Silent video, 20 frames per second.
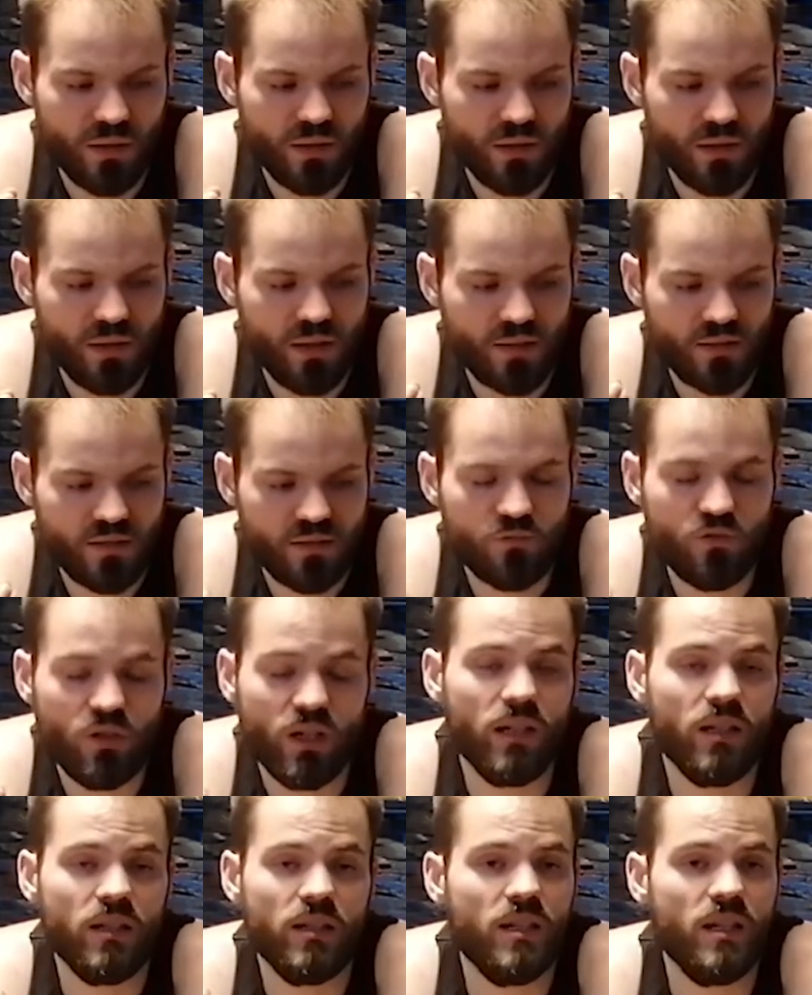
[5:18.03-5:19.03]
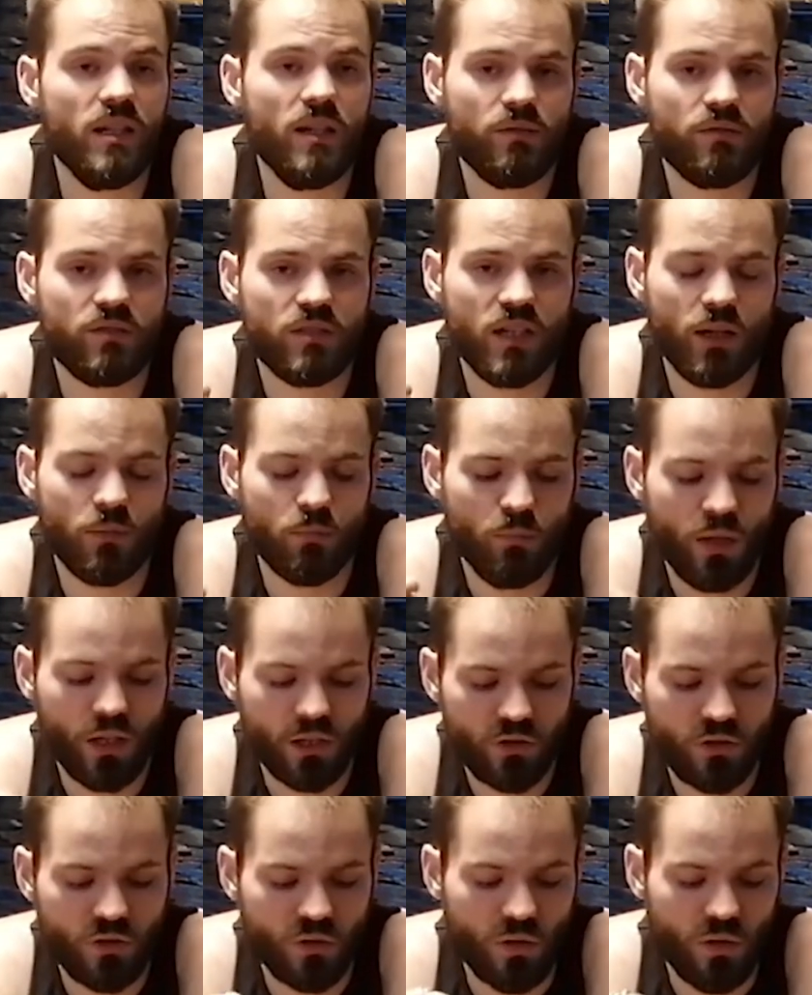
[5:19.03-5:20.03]
it doesn't really leave that
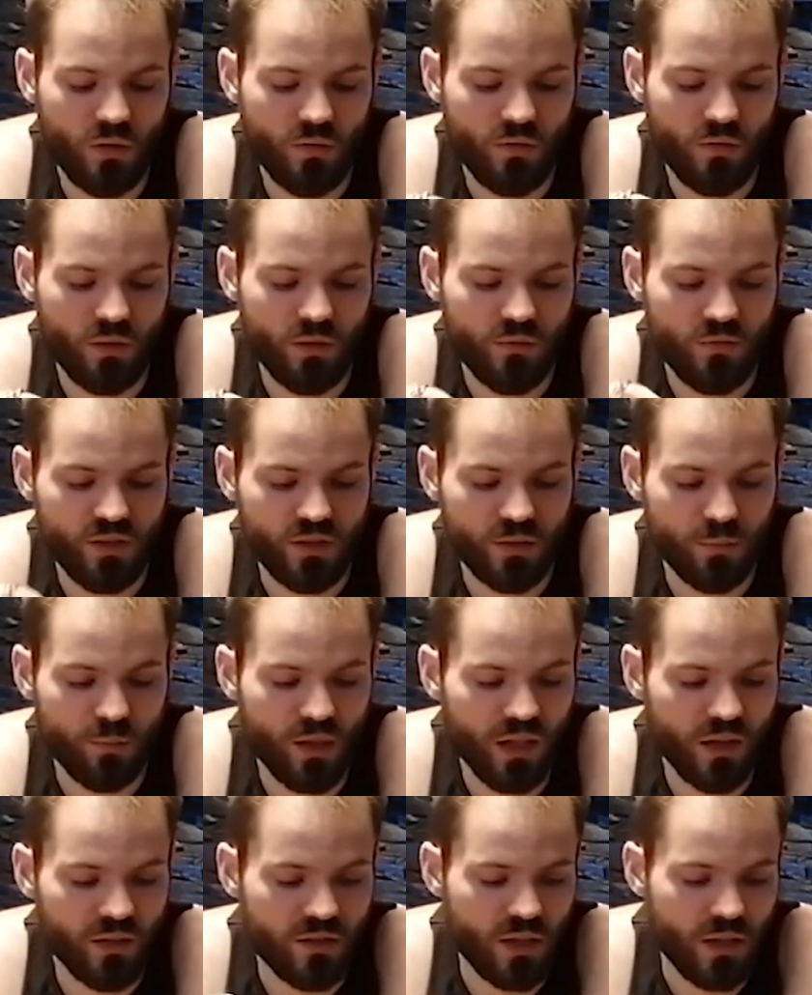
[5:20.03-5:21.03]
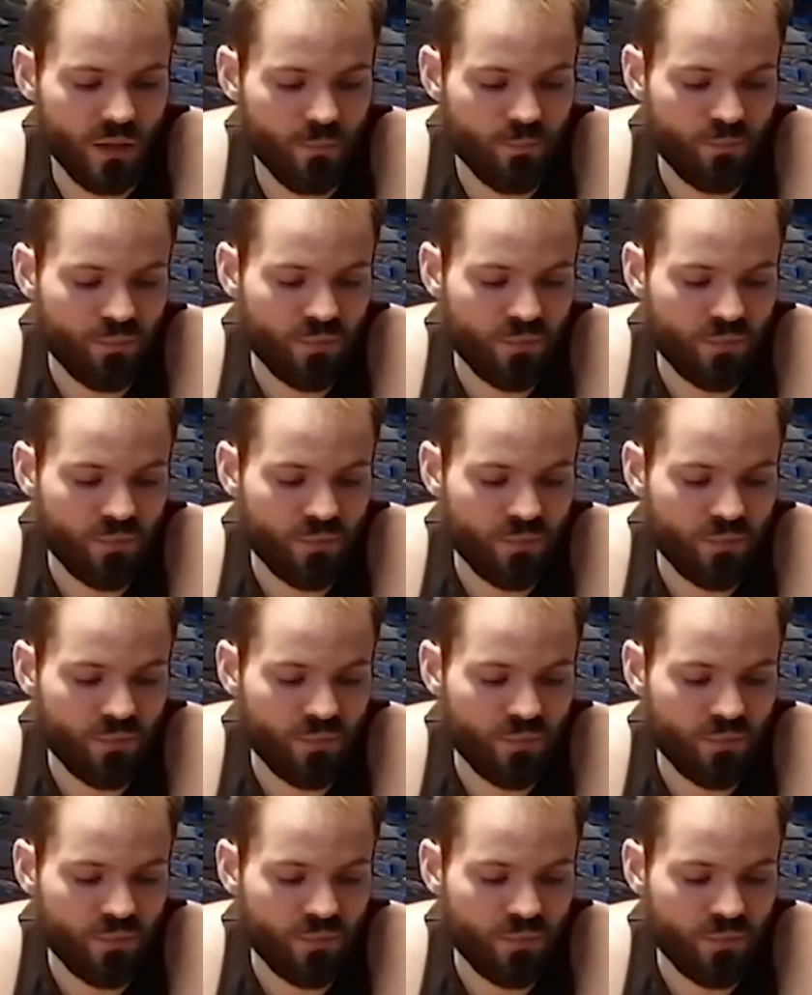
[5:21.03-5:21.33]
much of a visibility.